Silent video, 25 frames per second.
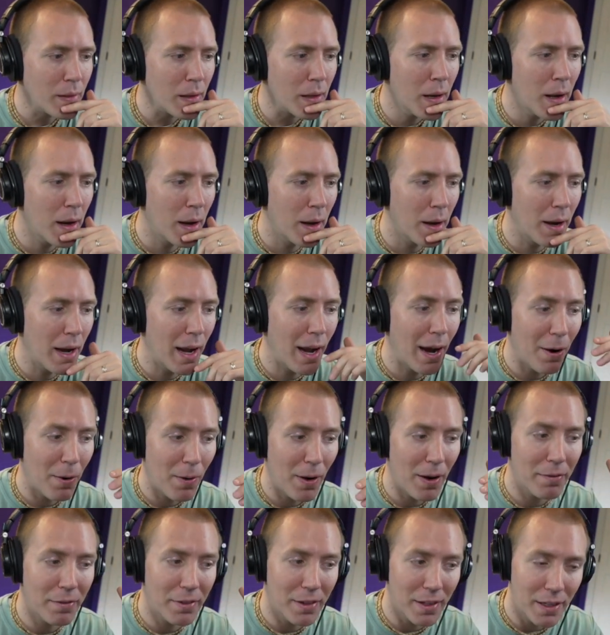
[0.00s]
Uh, how
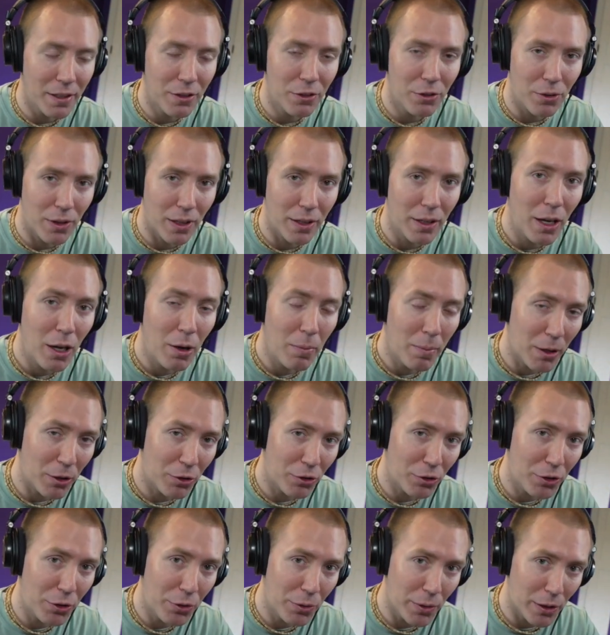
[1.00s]
have these tra- make
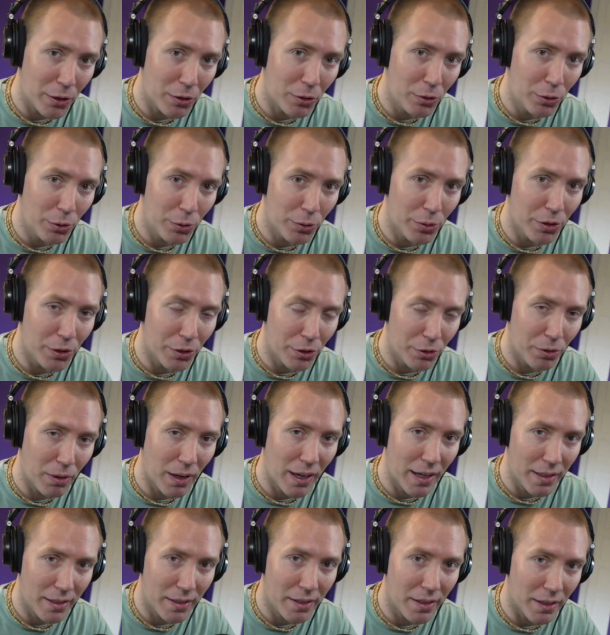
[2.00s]
sure you include the
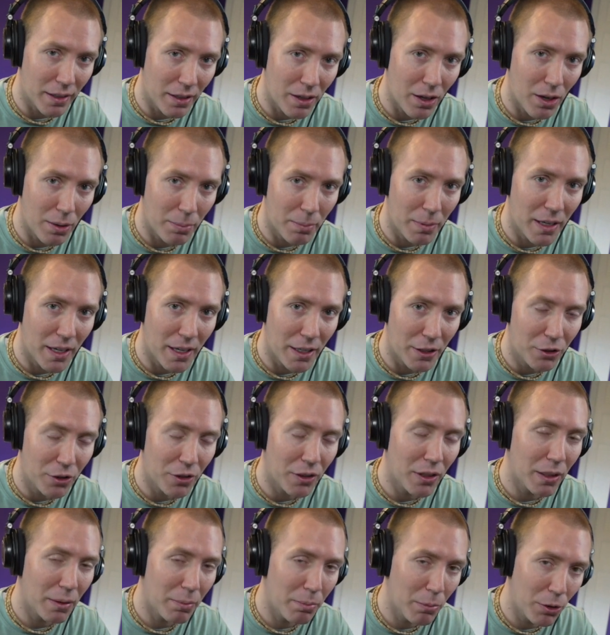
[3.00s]
transit
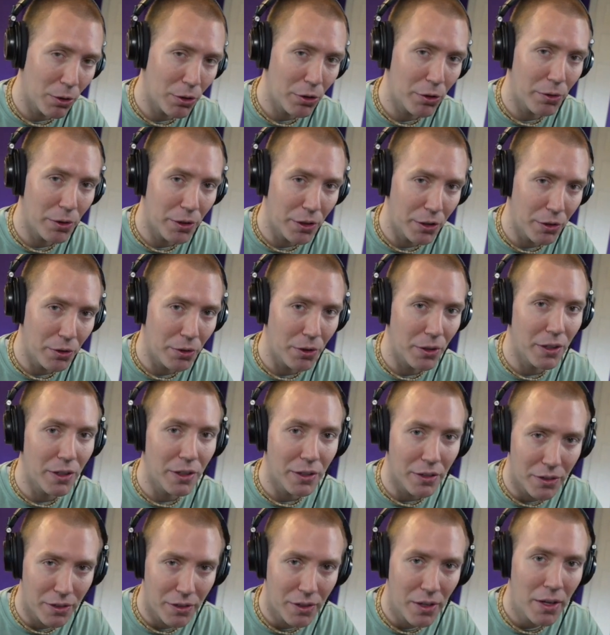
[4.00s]
combination like mercury
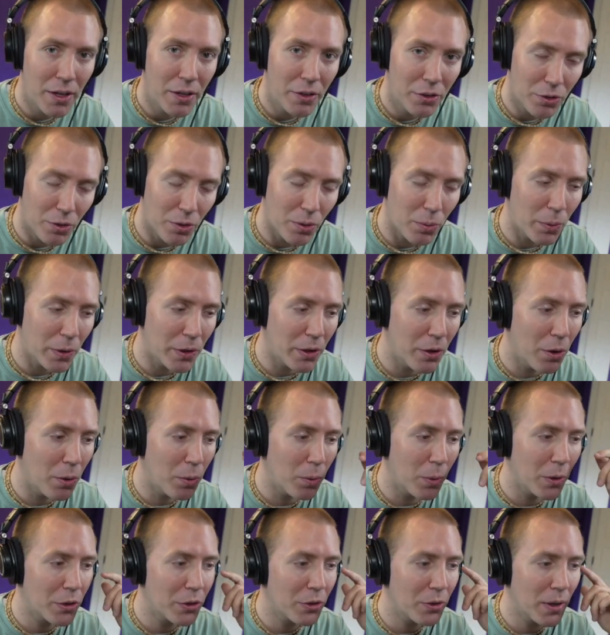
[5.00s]
uranus so that we know
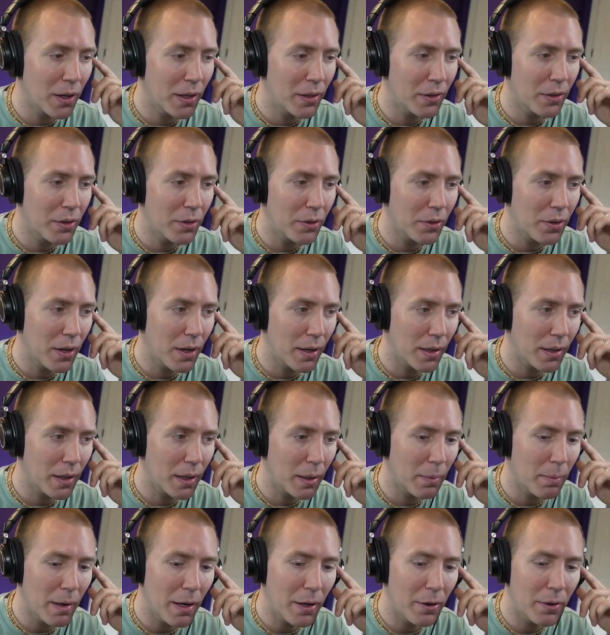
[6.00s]
which transit you're
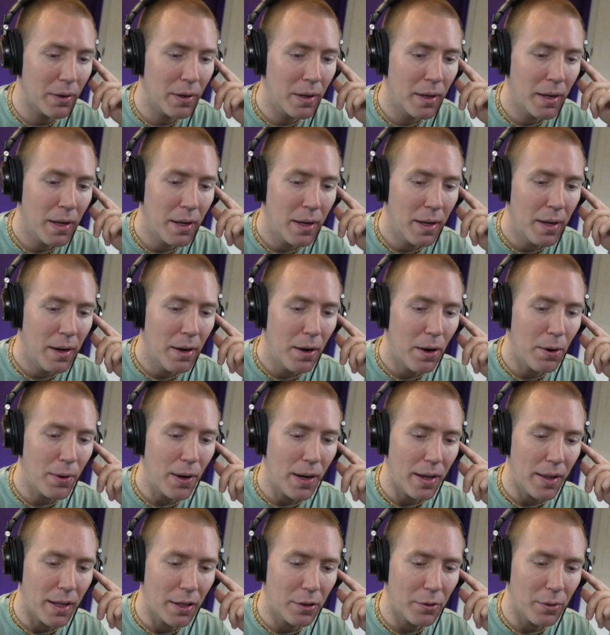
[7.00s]
talking about
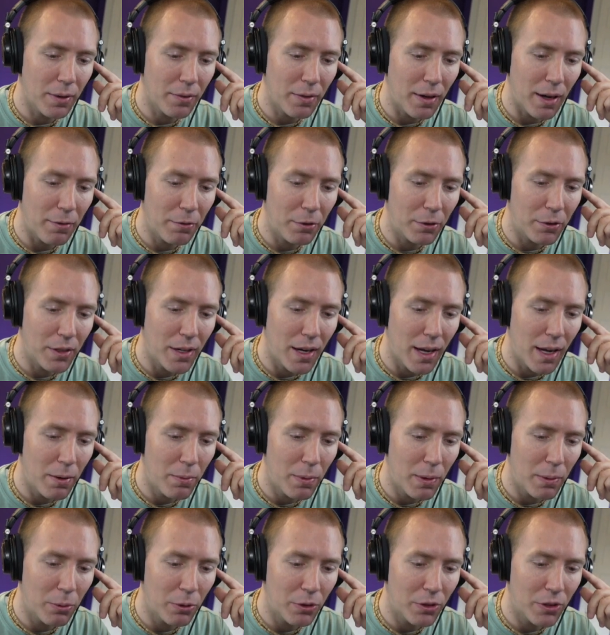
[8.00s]
okay that's what i've got for today
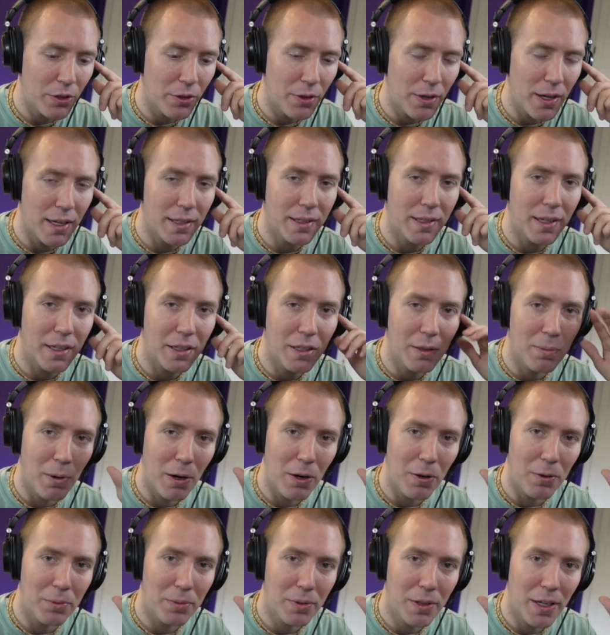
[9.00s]
we will see you guys again
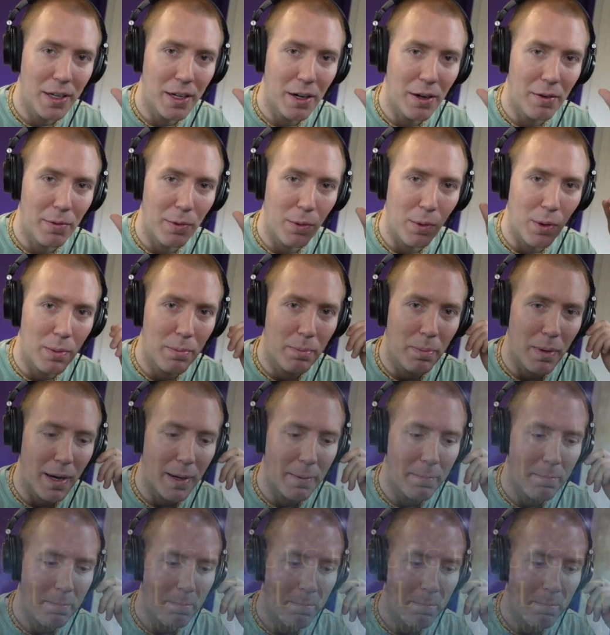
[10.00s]
tomorrow take care everyone bye